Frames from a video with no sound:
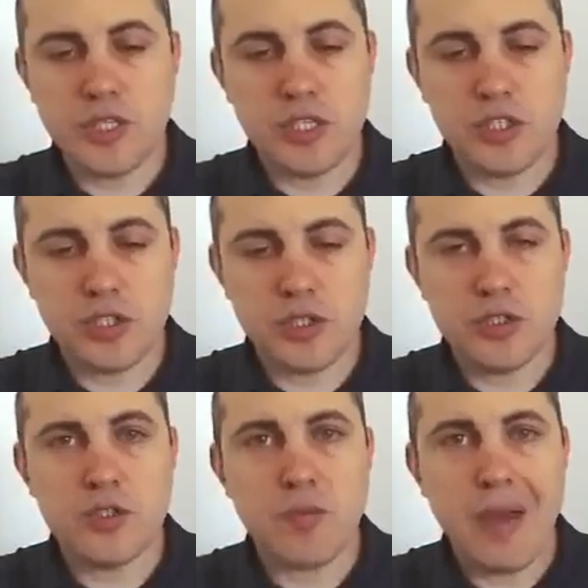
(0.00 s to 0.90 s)

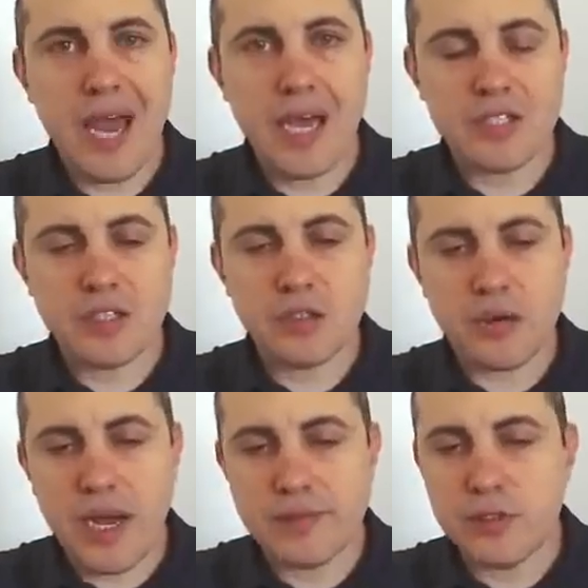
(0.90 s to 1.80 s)
signatures, Mast,
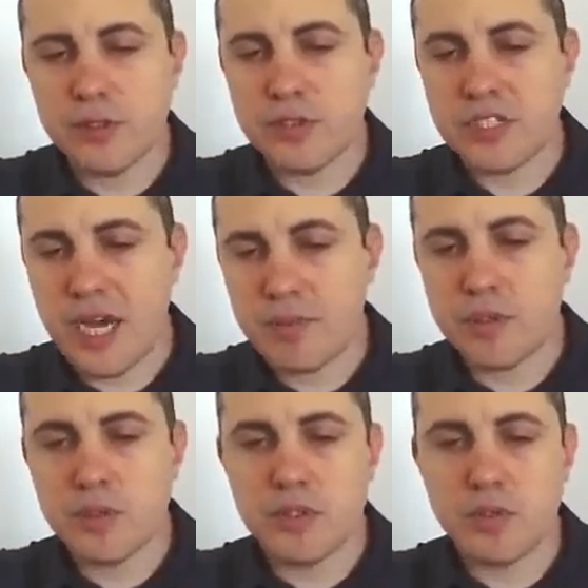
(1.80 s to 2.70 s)
Graftroot,
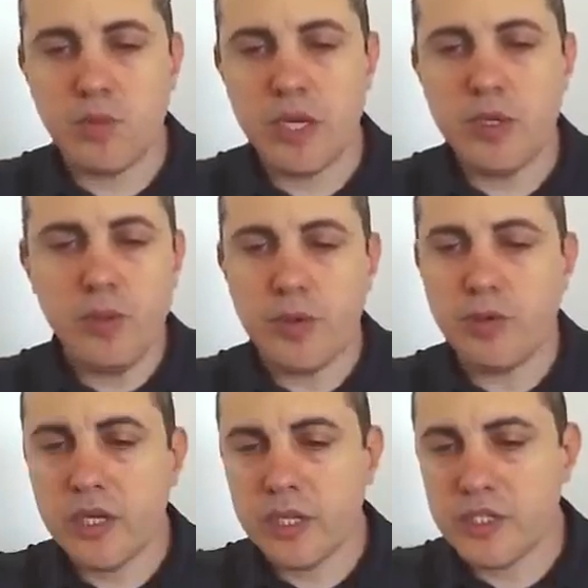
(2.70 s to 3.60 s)
Taproot, and when can we
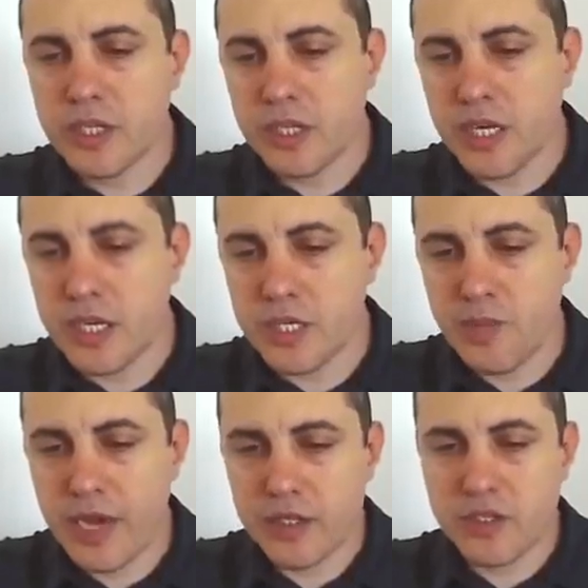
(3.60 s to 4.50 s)
realistically
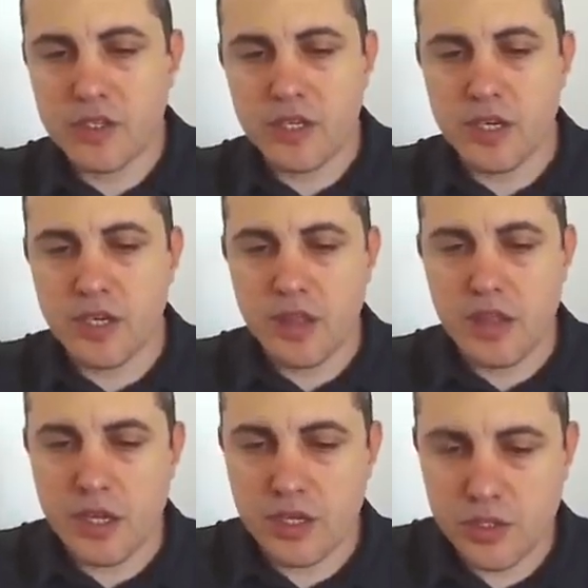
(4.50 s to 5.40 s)
expect to see
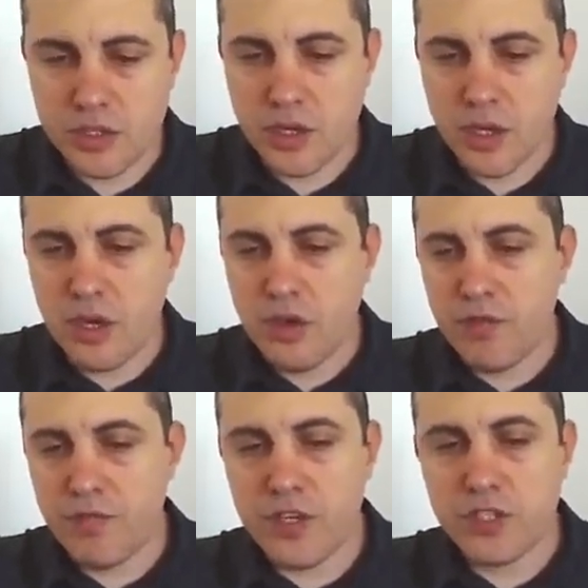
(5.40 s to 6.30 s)
these
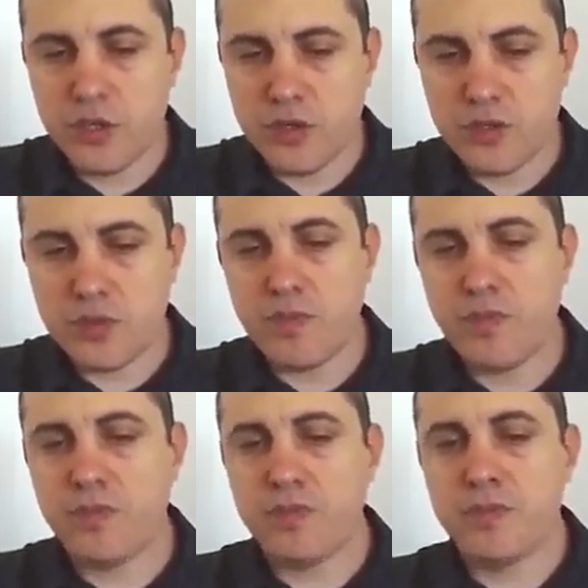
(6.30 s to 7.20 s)
features?